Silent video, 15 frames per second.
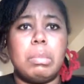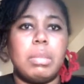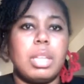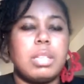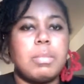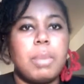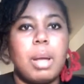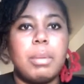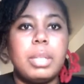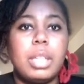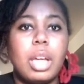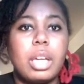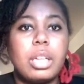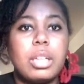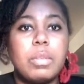that's probably
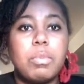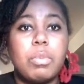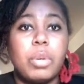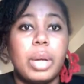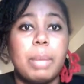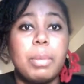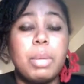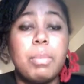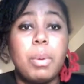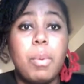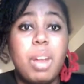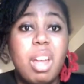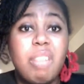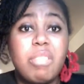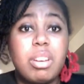not the grammar, but
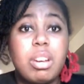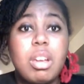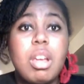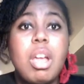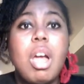whatever,